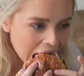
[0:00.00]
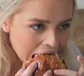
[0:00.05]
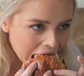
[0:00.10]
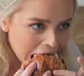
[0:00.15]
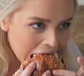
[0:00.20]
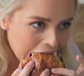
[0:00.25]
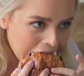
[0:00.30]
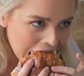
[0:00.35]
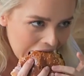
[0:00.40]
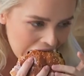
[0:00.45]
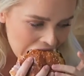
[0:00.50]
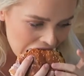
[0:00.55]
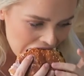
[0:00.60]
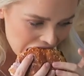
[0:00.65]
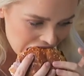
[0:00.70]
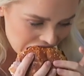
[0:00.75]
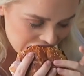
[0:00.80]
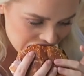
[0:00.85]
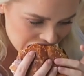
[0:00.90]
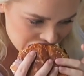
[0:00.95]
I
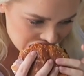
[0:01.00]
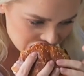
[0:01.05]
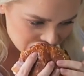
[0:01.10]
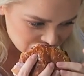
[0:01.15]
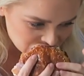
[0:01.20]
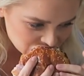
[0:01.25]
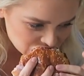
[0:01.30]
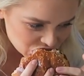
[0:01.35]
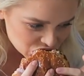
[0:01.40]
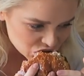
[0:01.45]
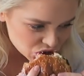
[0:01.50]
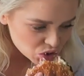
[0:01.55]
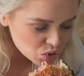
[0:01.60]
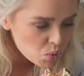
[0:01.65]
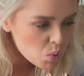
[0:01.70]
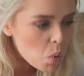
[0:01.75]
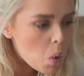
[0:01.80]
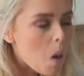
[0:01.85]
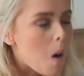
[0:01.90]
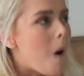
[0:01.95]
have.
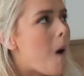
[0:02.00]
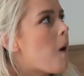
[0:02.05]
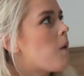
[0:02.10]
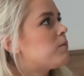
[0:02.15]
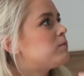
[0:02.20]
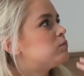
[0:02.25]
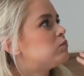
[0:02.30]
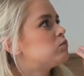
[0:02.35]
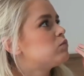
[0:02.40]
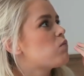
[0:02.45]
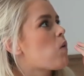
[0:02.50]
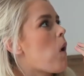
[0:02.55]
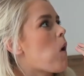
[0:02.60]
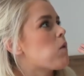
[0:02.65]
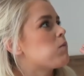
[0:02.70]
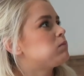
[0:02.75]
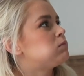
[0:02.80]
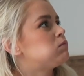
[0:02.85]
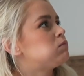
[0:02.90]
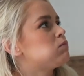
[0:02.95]
Can I give it to
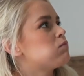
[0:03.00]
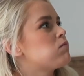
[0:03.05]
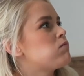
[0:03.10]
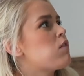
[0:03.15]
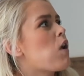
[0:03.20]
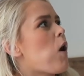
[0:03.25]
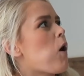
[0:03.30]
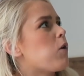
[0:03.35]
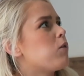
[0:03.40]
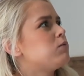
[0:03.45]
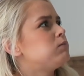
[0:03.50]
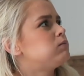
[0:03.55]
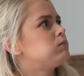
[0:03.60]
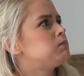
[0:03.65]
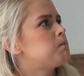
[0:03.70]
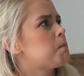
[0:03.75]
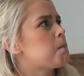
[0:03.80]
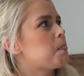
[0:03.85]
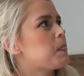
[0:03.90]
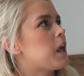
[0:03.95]
Pebbles? No,
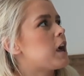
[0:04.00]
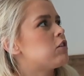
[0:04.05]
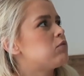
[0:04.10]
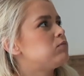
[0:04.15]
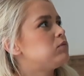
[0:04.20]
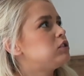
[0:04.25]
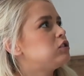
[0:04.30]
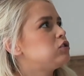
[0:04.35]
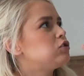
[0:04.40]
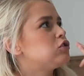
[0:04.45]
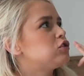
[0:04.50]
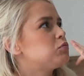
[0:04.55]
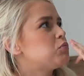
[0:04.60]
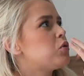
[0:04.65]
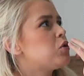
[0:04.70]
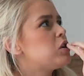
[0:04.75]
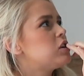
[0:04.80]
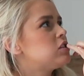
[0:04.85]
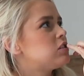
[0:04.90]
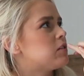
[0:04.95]
I'm pretty sure it's
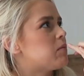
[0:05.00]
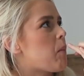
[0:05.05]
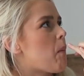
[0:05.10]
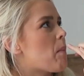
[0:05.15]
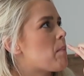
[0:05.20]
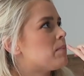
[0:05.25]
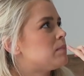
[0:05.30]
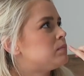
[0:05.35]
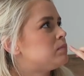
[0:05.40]
poison.